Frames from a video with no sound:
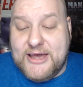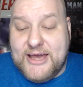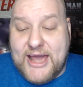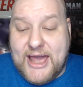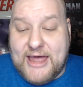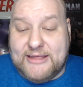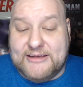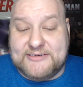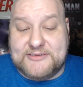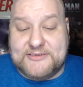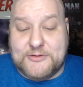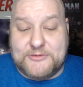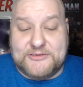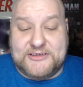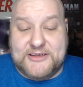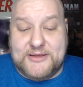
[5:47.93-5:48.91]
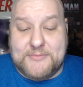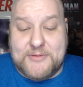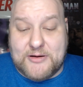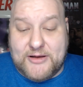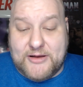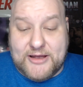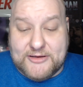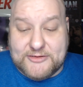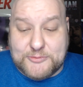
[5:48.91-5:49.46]
Ellis, noticing
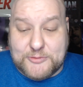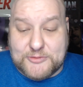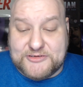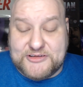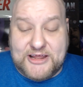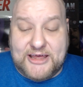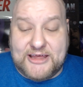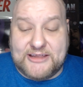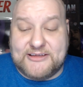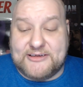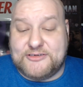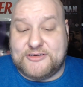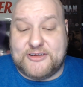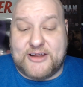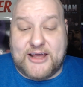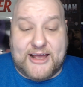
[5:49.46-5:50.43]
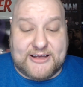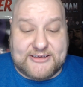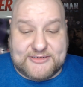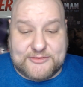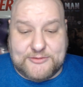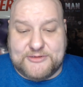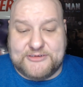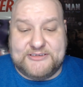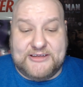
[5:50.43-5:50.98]
Marielle's worsening condition, asks
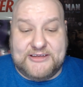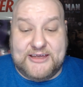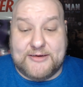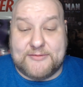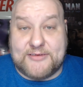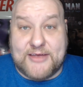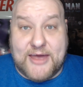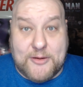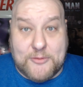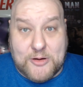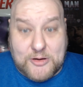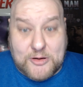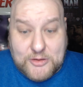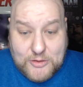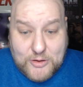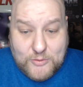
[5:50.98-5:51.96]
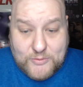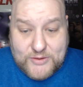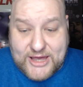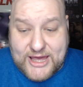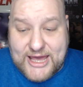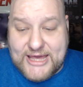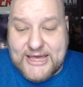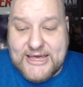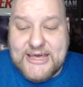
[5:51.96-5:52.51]
Christy if they are
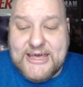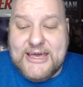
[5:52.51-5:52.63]
okay,